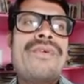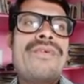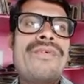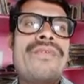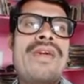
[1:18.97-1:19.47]

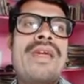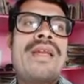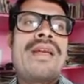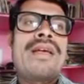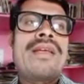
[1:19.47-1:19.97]

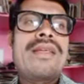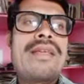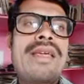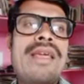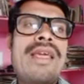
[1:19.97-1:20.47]
where
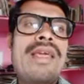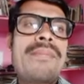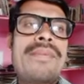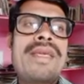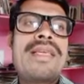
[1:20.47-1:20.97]
a,
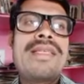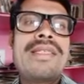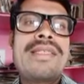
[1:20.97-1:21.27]
b,